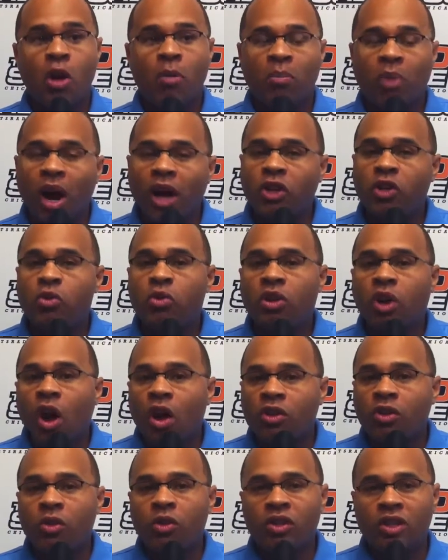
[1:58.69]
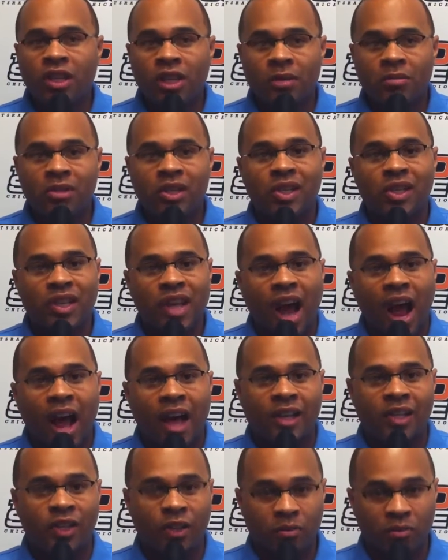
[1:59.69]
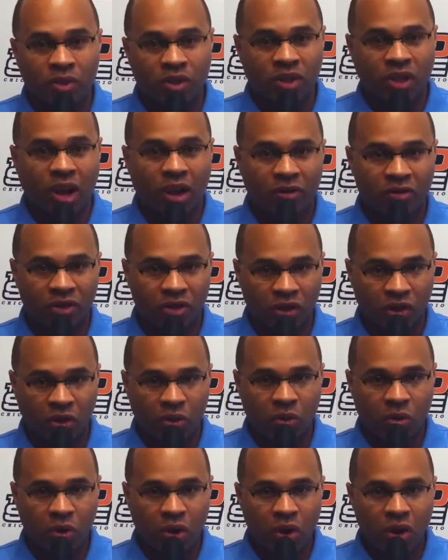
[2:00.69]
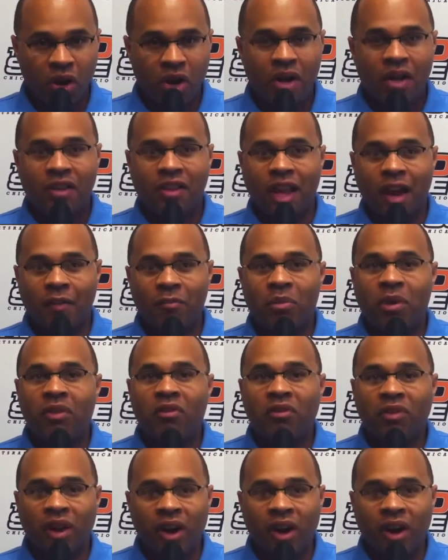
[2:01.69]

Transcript: But you could also see them disguise some stuff too. They've been